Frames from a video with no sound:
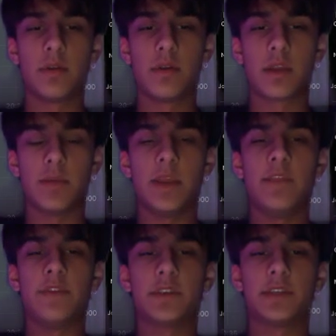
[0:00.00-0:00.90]
Okay, we
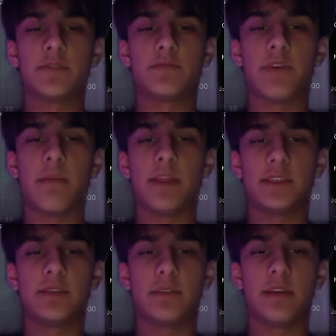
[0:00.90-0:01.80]
inverse this 5
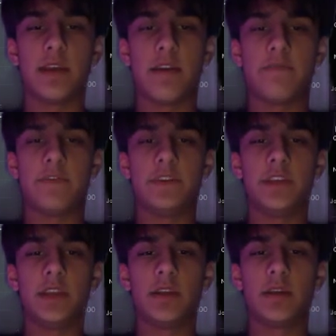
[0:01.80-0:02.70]
minute
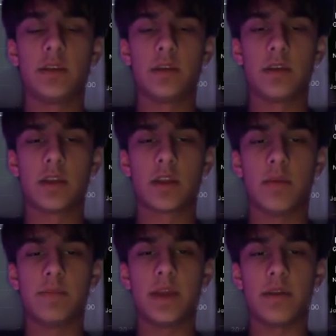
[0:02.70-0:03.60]
FVG,
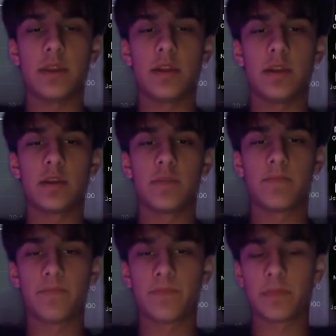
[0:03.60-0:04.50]
come down here,
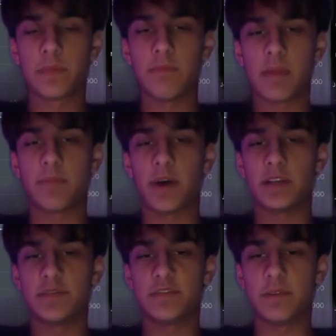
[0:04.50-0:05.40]
make
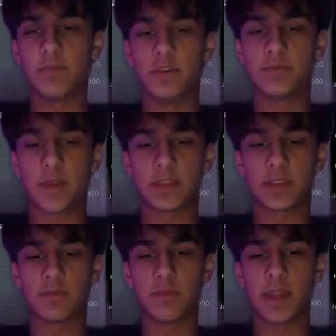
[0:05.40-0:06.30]
positives. We respect
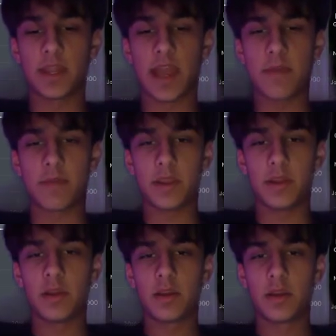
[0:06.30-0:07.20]
this 1 minute gap here.